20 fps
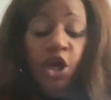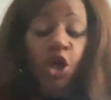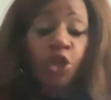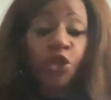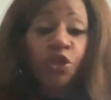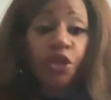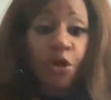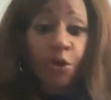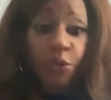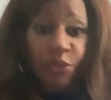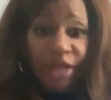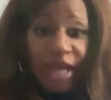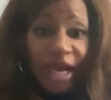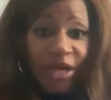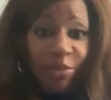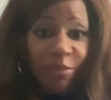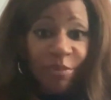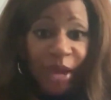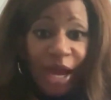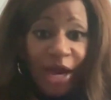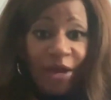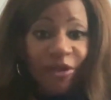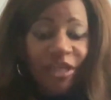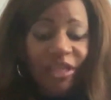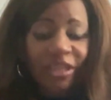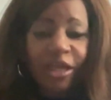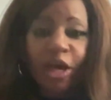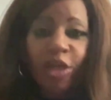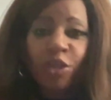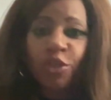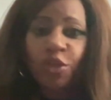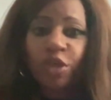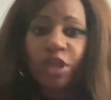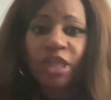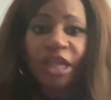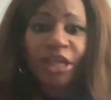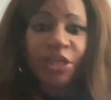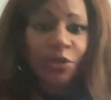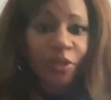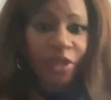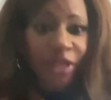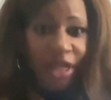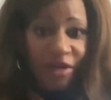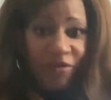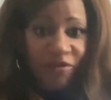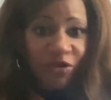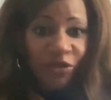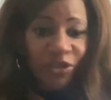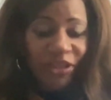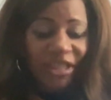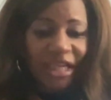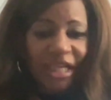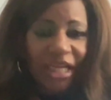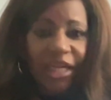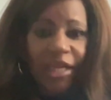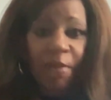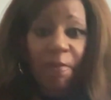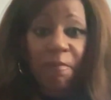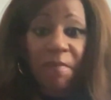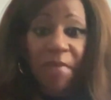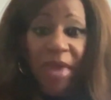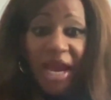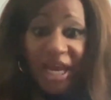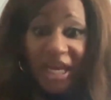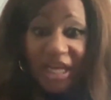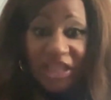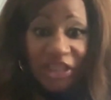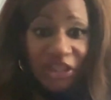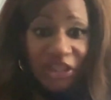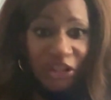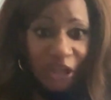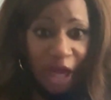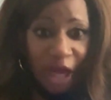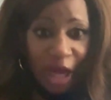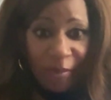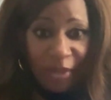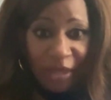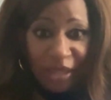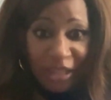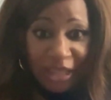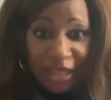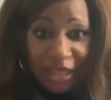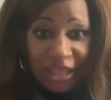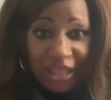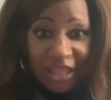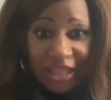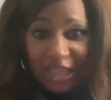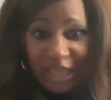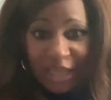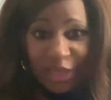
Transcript: No doubt about it, Dr. Glenda Glover did an amazing job at Tennessee State